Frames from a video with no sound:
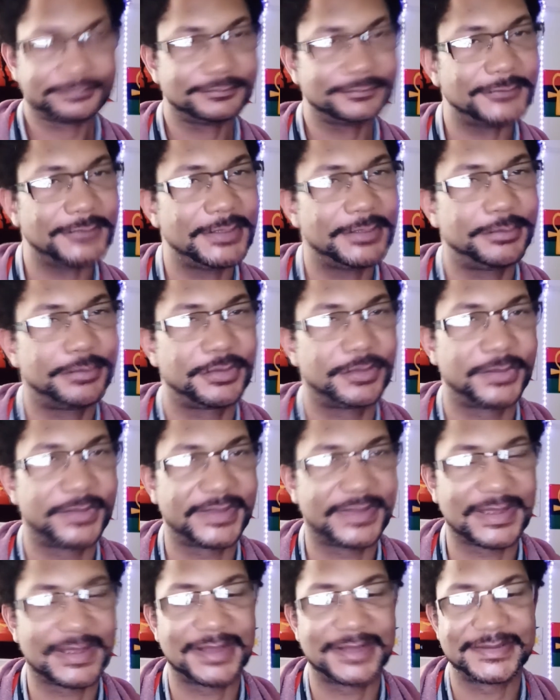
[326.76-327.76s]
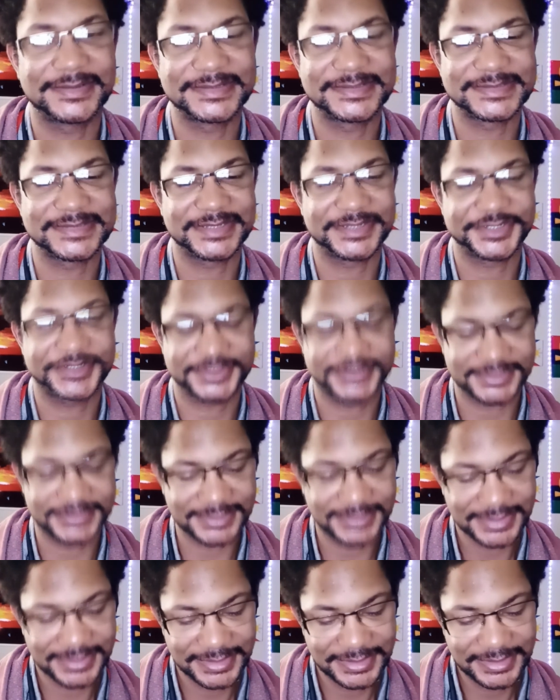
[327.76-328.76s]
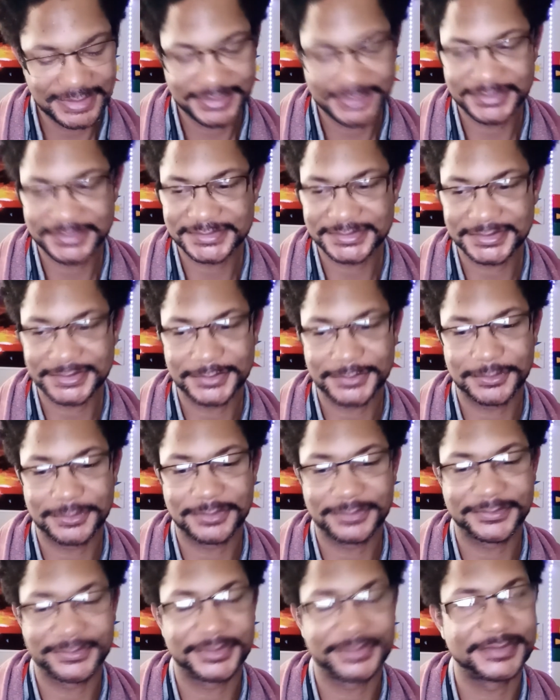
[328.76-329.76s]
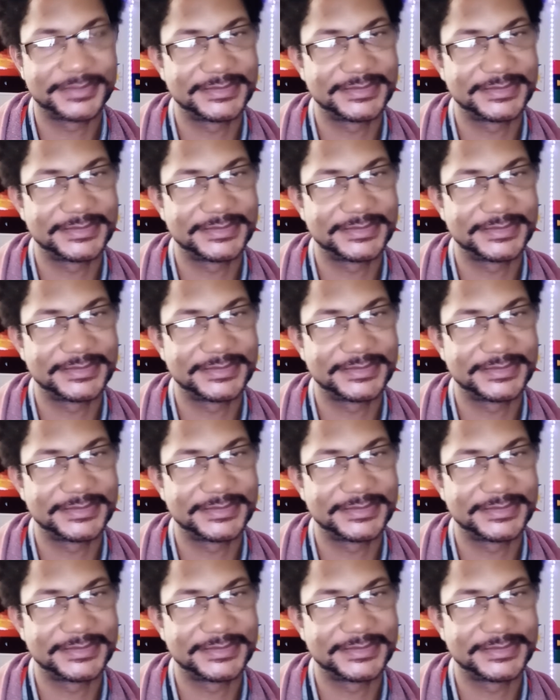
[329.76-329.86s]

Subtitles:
But with colonization, used to go over,